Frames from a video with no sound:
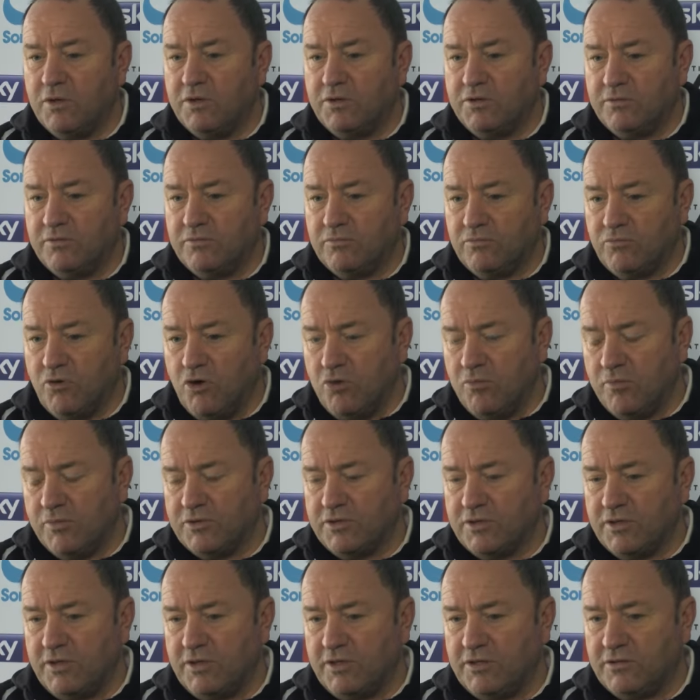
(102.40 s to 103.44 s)
always
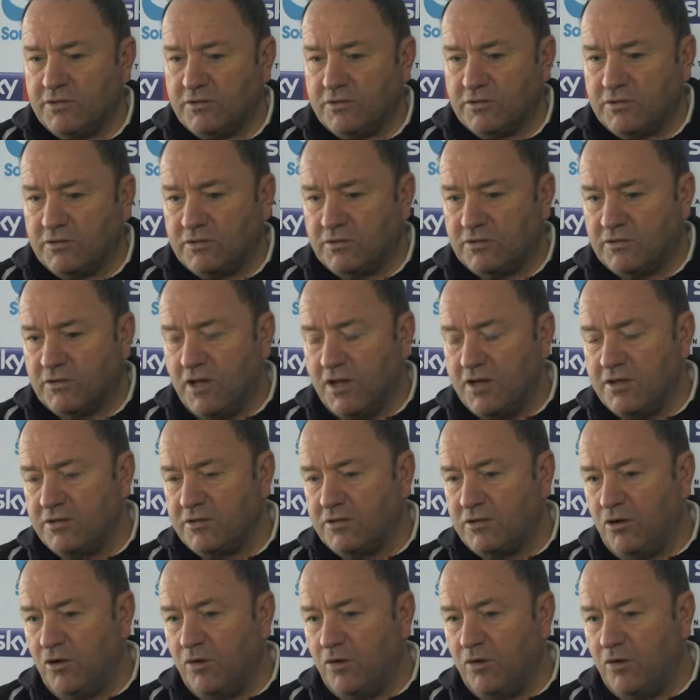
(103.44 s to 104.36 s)
rumours at this stage.